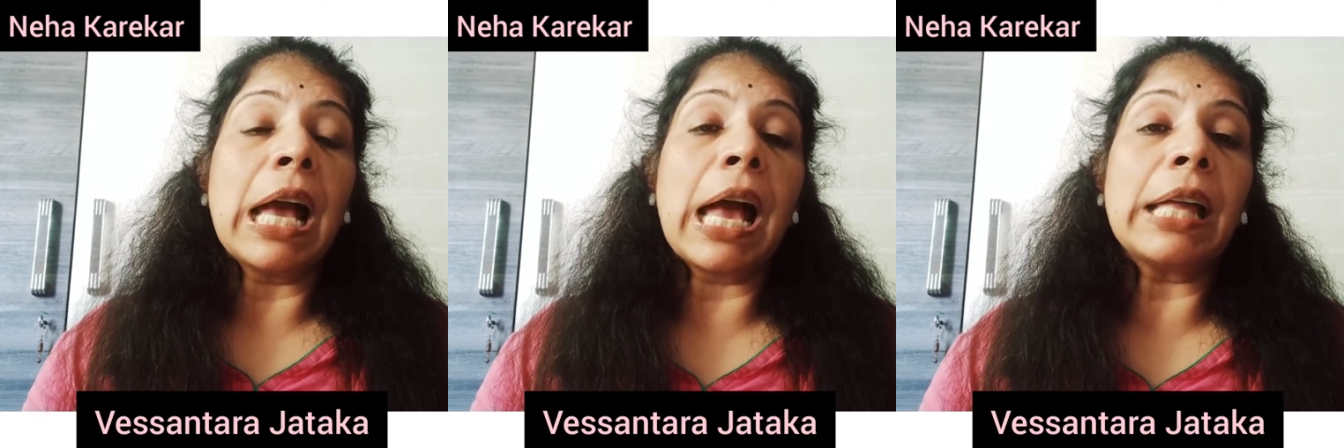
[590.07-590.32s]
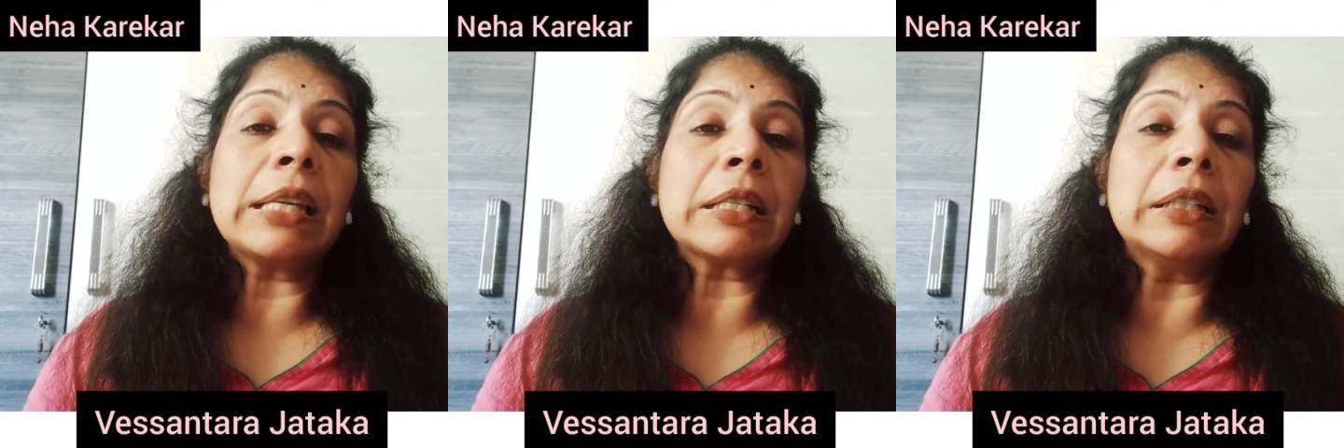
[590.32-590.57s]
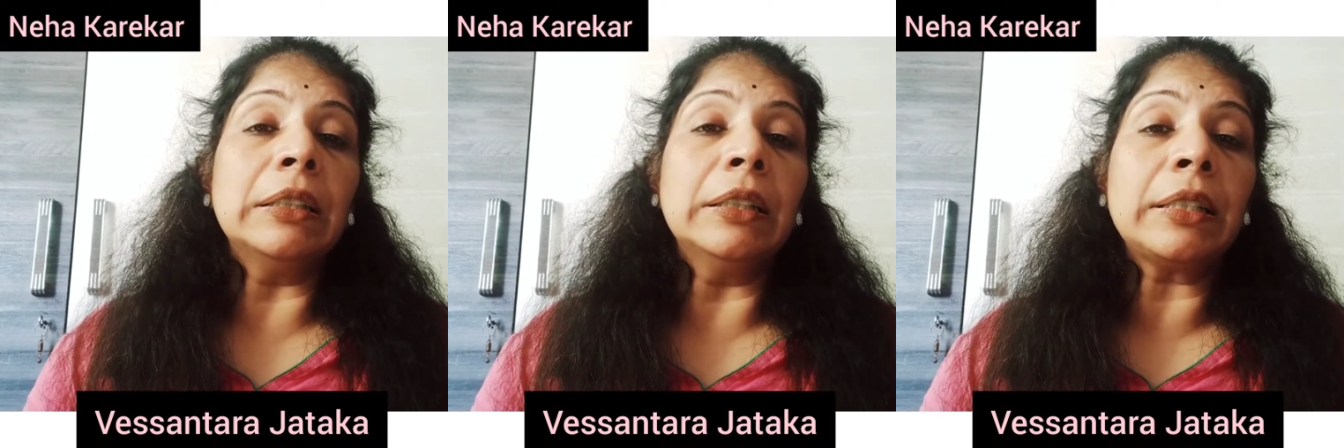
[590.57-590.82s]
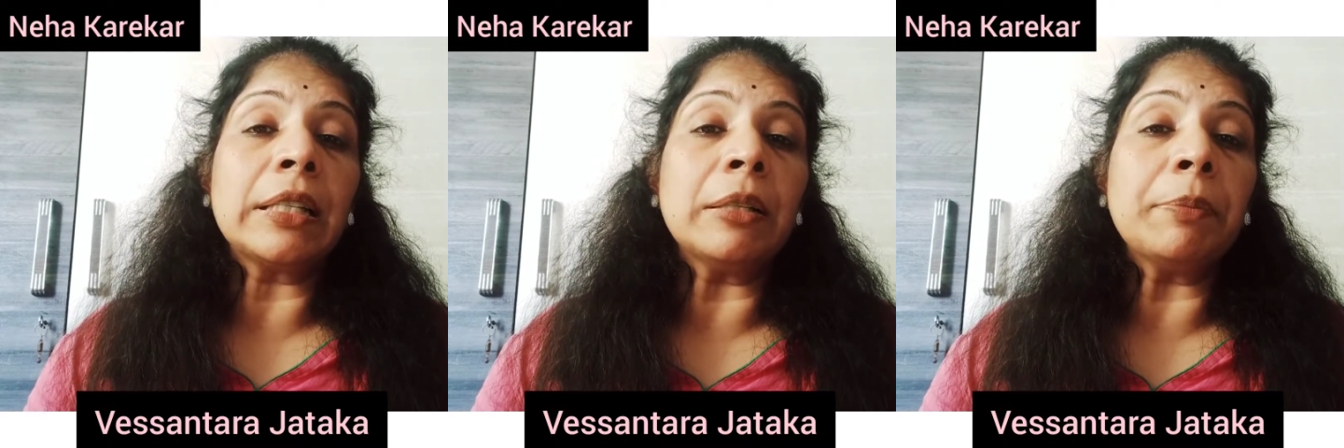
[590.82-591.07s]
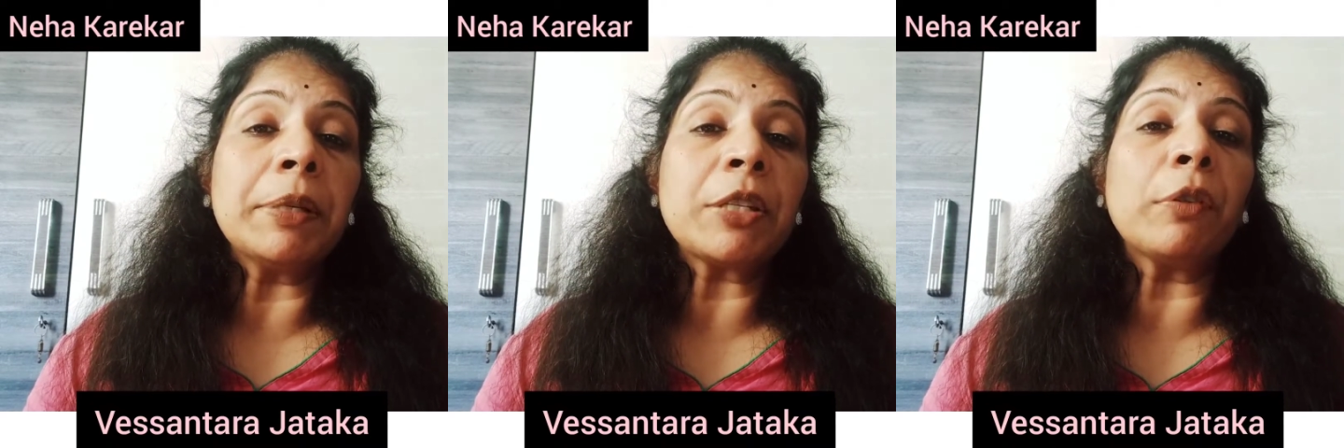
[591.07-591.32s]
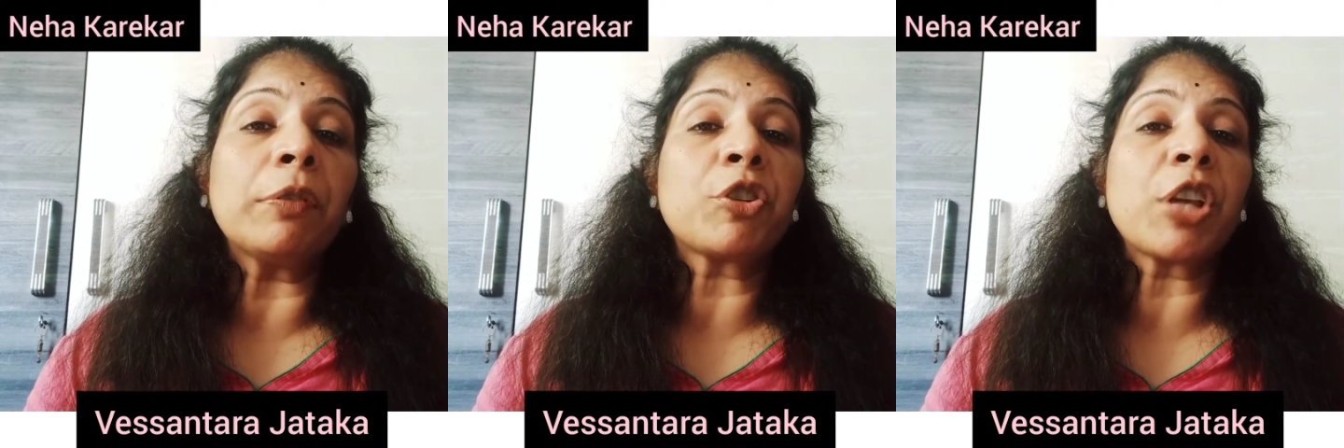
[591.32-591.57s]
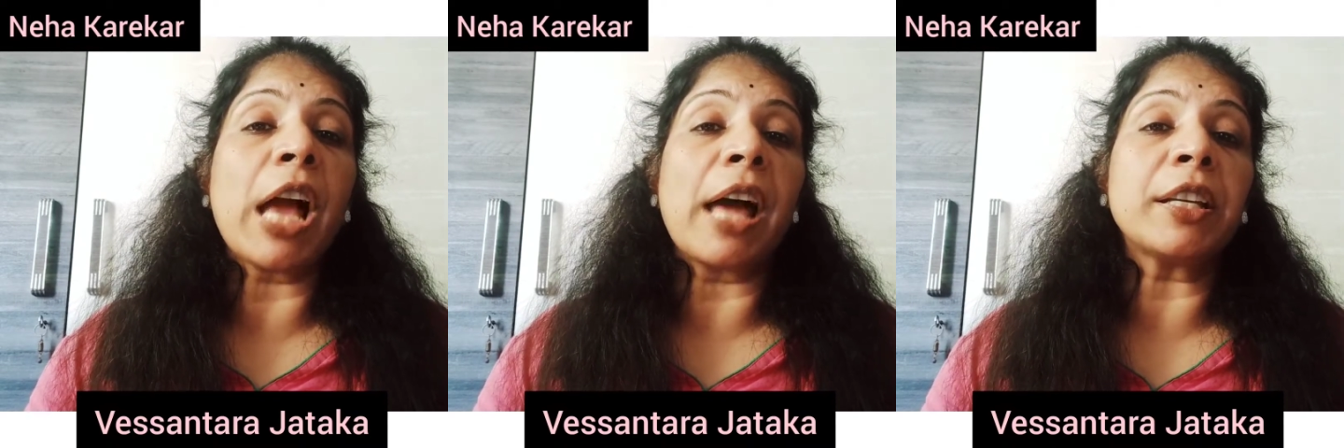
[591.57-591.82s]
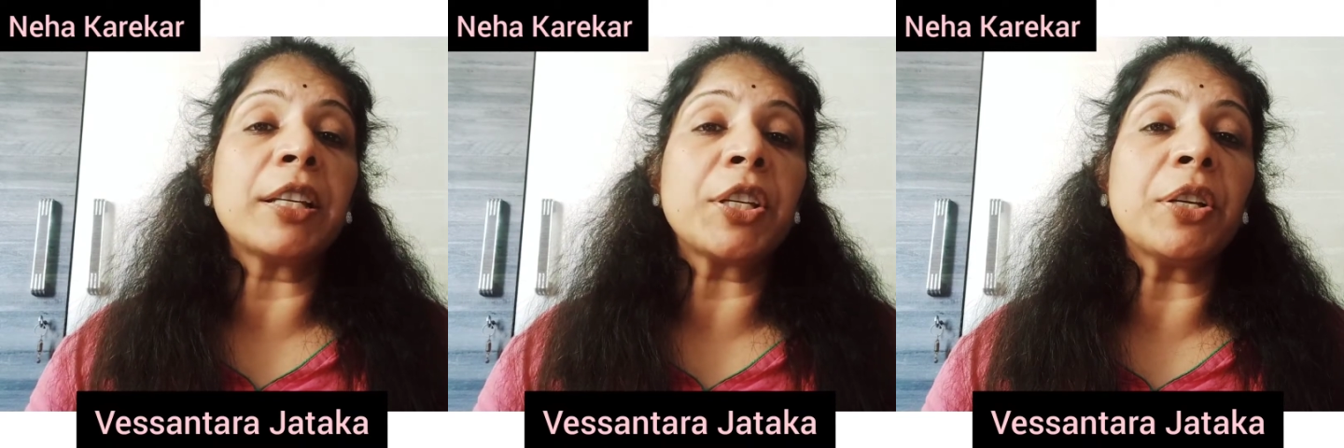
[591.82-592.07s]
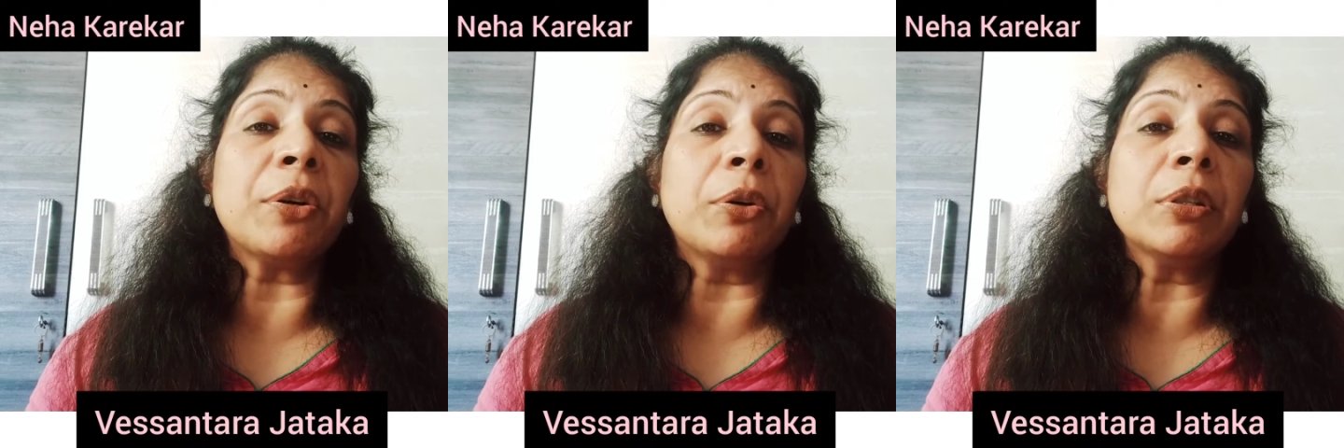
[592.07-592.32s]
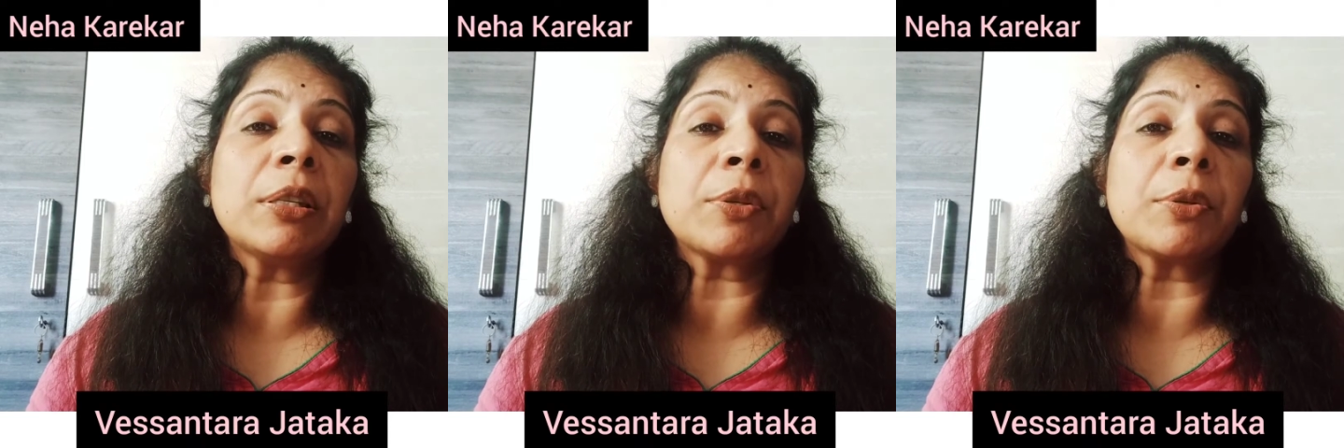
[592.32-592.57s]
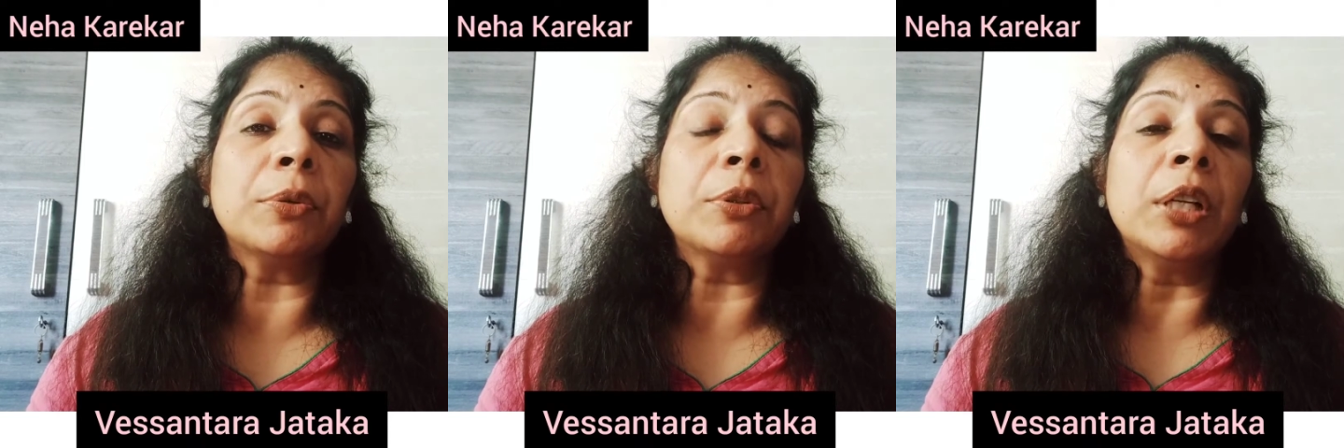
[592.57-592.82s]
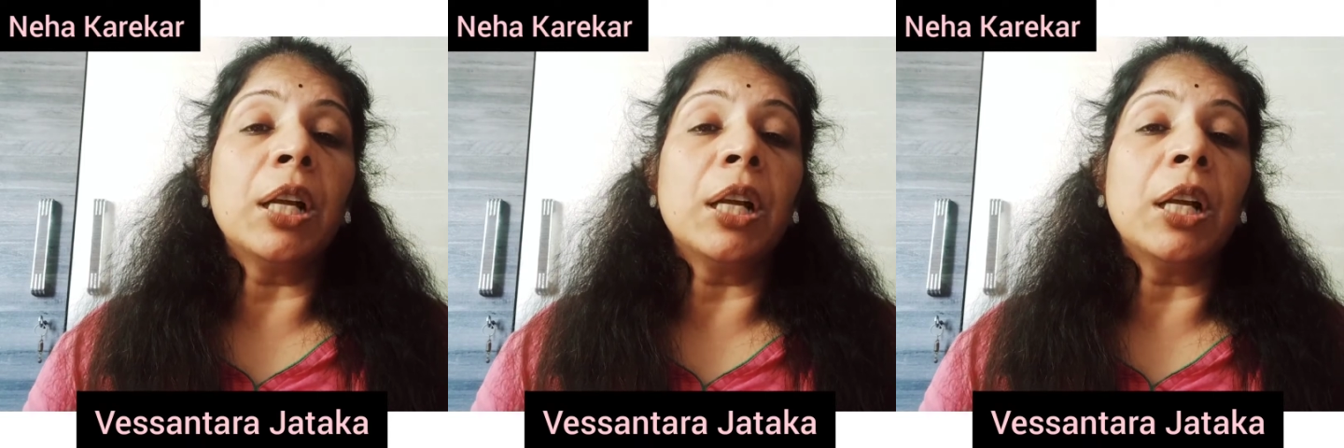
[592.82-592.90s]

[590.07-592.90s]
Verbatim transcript: and a little bit of charity also